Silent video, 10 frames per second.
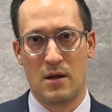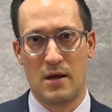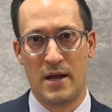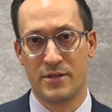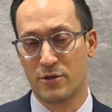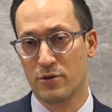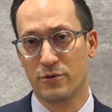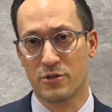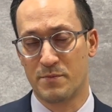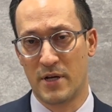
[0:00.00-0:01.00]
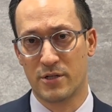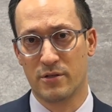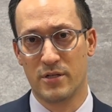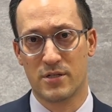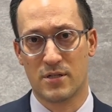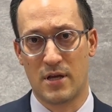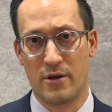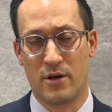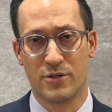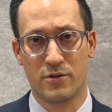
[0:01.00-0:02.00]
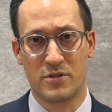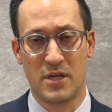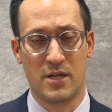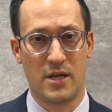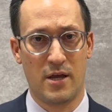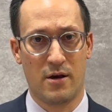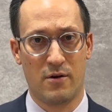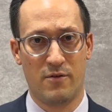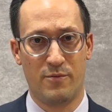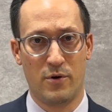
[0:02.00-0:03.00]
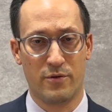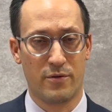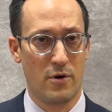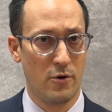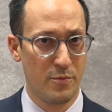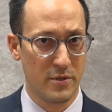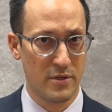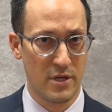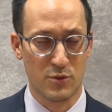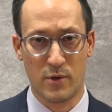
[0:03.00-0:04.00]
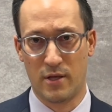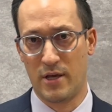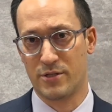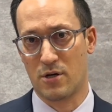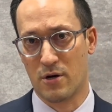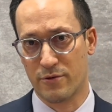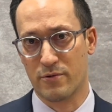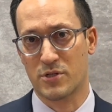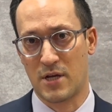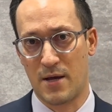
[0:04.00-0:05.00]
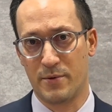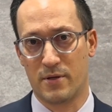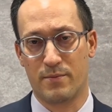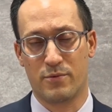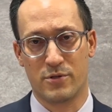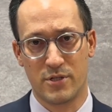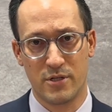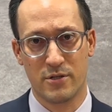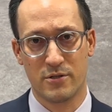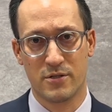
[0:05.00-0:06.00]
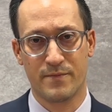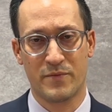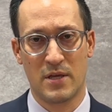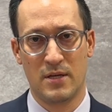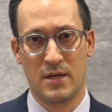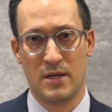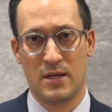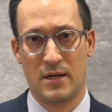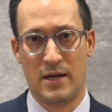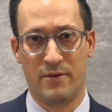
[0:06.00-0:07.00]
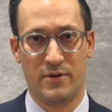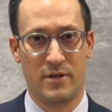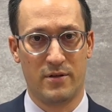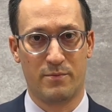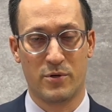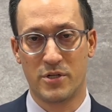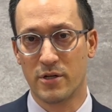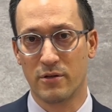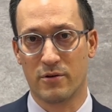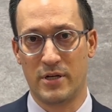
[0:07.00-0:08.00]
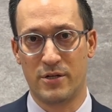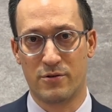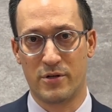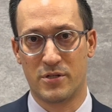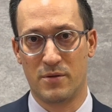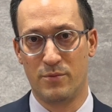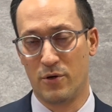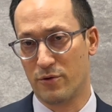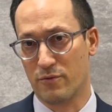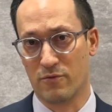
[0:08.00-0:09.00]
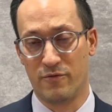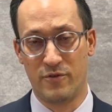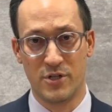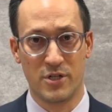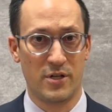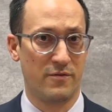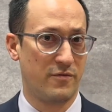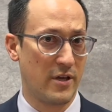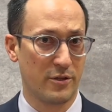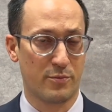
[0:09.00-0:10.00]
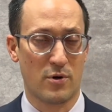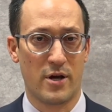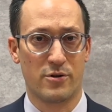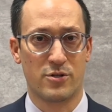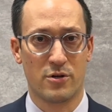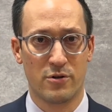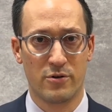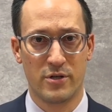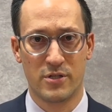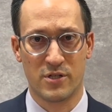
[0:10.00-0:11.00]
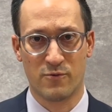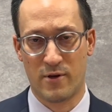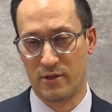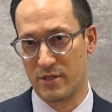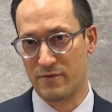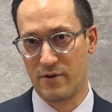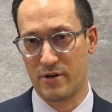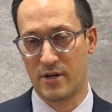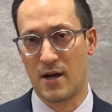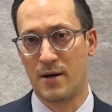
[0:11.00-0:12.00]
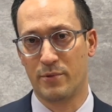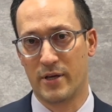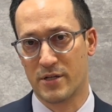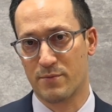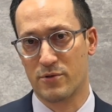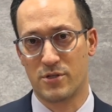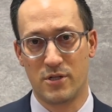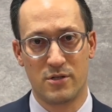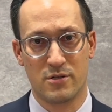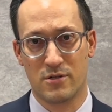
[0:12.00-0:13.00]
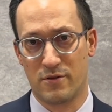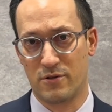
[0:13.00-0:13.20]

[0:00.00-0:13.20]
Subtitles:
As a shoulder specialist, I also take care of both open as well as arthroscopic procedures. I have a particular interest in both revision and failed prior surgeries, as well as very complex procedures of the